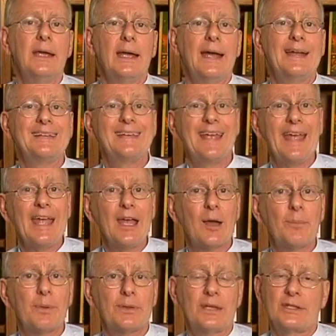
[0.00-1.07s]
At
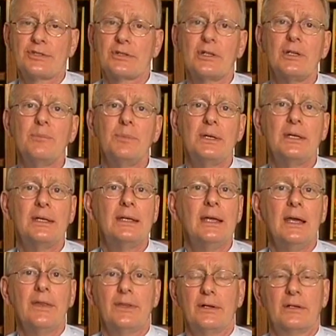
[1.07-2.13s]
camp, that's going to be
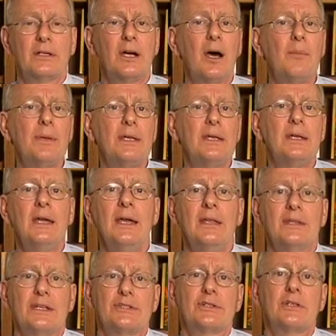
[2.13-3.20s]
their cubby,
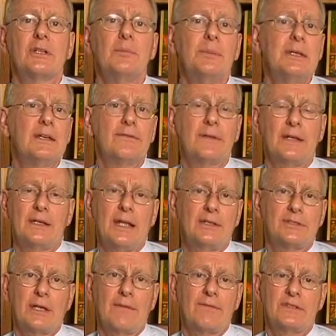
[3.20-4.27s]
that's going to be, if
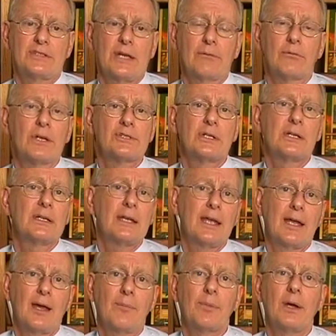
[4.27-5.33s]
it's at resident
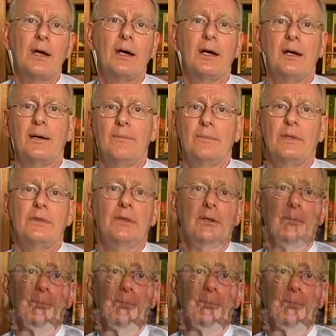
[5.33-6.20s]
camp, their